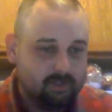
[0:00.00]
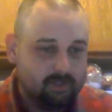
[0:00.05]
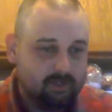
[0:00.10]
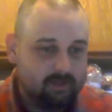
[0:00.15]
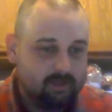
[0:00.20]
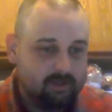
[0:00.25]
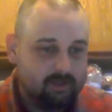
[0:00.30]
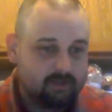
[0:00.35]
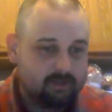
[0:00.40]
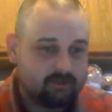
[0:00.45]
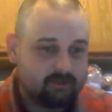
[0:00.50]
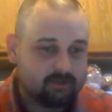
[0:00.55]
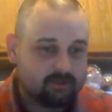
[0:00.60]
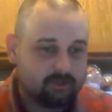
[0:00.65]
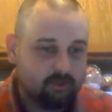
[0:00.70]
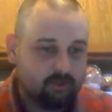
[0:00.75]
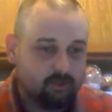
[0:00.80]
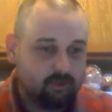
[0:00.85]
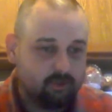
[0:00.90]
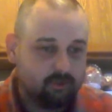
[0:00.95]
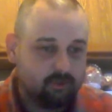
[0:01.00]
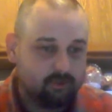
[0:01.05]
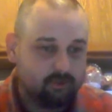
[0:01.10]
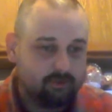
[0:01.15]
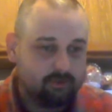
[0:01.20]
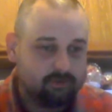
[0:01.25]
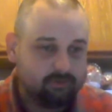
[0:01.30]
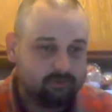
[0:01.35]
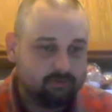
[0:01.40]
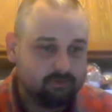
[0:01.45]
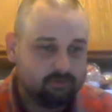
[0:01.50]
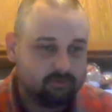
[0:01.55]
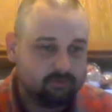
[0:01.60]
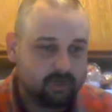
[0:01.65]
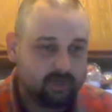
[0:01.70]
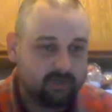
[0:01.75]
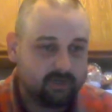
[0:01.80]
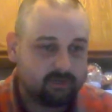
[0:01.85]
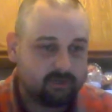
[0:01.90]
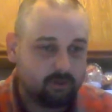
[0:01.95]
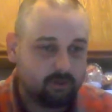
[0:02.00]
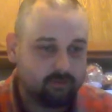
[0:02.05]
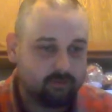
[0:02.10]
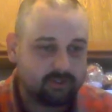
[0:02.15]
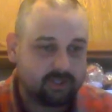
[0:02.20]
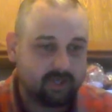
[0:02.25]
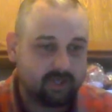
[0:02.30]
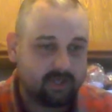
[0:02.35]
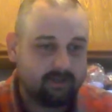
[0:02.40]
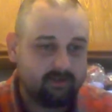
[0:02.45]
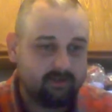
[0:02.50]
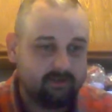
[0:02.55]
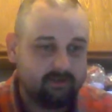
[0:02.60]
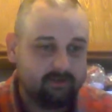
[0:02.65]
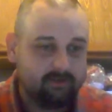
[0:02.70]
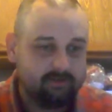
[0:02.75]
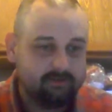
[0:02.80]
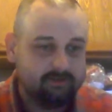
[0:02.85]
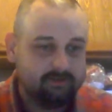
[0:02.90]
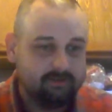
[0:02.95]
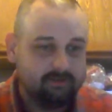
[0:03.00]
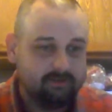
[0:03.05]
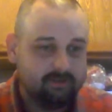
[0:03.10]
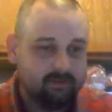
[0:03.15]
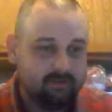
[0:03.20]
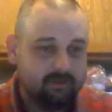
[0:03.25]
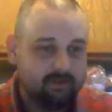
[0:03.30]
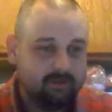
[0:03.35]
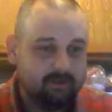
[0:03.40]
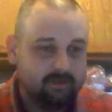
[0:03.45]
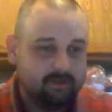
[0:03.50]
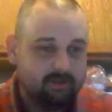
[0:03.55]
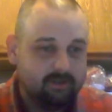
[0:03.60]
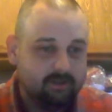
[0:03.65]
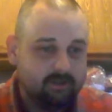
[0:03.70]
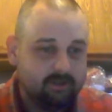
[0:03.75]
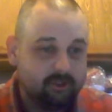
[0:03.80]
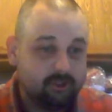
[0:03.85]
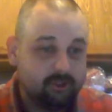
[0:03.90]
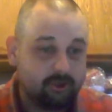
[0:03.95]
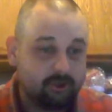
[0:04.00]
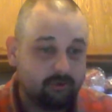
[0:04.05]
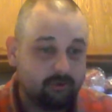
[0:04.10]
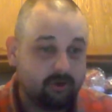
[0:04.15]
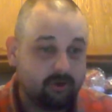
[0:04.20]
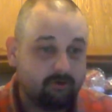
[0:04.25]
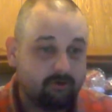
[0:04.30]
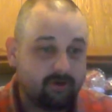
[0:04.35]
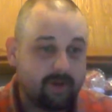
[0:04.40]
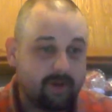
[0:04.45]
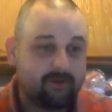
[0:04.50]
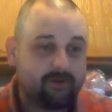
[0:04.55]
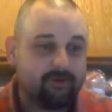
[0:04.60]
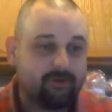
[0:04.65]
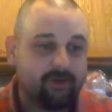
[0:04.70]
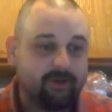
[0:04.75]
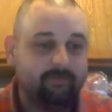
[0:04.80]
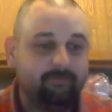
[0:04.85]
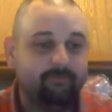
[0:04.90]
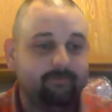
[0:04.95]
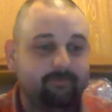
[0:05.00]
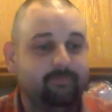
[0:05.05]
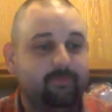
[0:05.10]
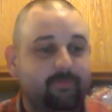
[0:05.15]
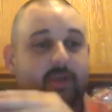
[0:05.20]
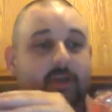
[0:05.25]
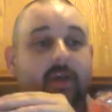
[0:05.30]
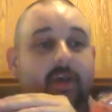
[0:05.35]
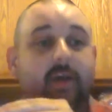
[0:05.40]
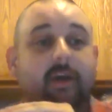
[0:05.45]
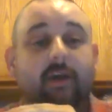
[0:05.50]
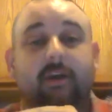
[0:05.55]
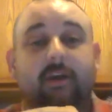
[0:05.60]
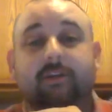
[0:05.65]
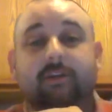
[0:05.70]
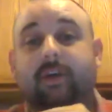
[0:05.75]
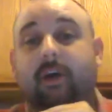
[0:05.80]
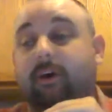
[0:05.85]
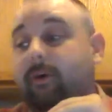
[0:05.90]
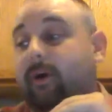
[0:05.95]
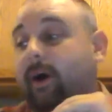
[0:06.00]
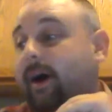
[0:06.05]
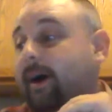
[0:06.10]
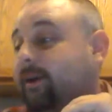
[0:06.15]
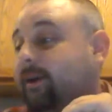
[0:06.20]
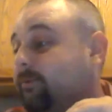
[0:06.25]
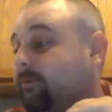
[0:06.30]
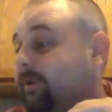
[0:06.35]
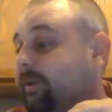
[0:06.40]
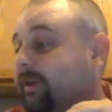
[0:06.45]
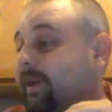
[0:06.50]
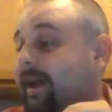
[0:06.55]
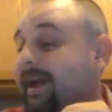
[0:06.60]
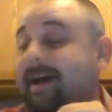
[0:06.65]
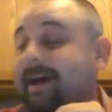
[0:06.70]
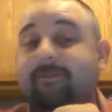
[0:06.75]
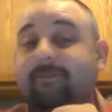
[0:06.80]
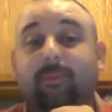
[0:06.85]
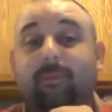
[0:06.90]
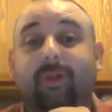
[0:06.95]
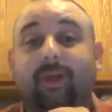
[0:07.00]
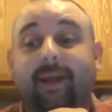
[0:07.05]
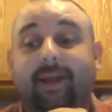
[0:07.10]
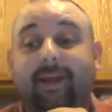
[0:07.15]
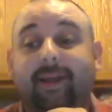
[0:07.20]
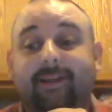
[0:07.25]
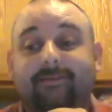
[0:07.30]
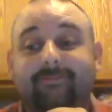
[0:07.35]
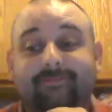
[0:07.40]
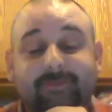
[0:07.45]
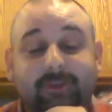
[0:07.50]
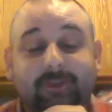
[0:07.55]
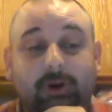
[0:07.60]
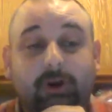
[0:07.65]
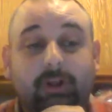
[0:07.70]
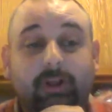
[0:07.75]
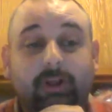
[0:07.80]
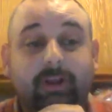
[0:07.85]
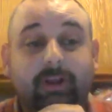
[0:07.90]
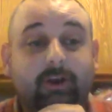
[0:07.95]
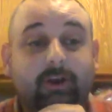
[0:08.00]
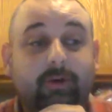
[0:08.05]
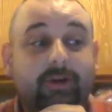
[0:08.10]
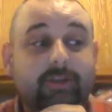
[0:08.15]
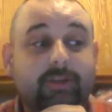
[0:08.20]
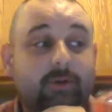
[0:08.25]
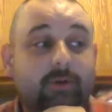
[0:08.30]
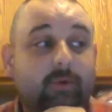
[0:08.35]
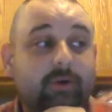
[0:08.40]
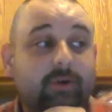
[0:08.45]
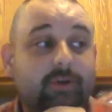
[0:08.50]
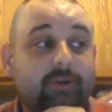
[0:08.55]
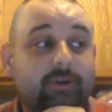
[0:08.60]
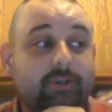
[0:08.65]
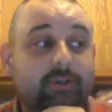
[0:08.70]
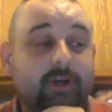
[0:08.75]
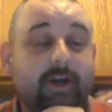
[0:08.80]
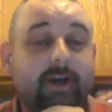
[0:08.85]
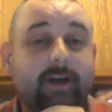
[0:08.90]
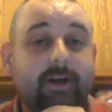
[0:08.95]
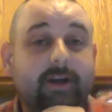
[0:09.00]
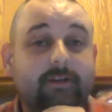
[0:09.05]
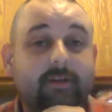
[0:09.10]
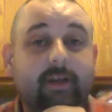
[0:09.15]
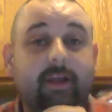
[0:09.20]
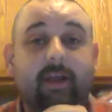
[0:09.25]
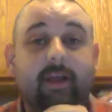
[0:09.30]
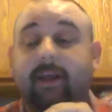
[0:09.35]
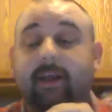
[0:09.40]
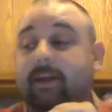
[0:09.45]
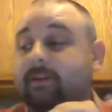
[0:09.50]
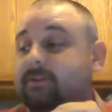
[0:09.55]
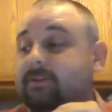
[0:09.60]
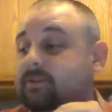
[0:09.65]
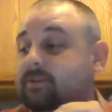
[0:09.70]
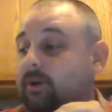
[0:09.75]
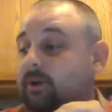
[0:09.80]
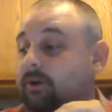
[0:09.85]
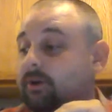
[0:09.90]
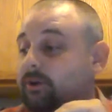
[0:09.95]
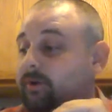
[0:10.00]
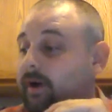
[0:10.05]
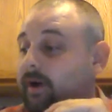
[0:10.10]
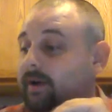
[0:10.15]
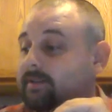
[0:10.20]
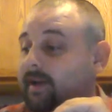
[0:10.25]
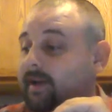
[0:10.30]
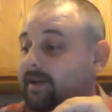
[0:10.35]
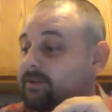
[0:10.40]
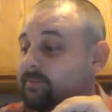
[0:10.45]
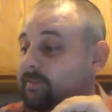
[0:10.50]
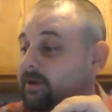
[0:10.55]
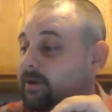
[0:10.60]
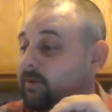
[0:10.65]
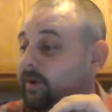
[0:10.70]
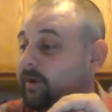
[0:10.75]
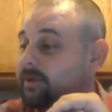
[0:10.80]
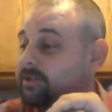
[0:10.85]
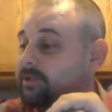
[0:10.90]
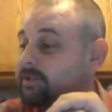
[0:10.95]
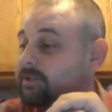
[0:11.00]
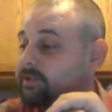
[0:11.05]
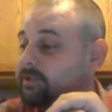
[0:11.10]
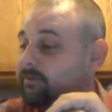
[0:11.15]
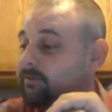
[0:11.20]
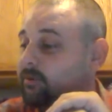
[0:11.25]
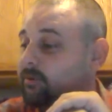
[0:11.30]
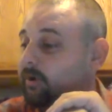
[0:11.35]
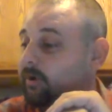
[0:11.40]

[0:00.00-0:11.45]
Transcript: This is cool. Kitty's Homestead, Sugar Run Rabbitry. So I don't really have a plan. All I know is I wanted to try it, and so you guys ask me questions if you want to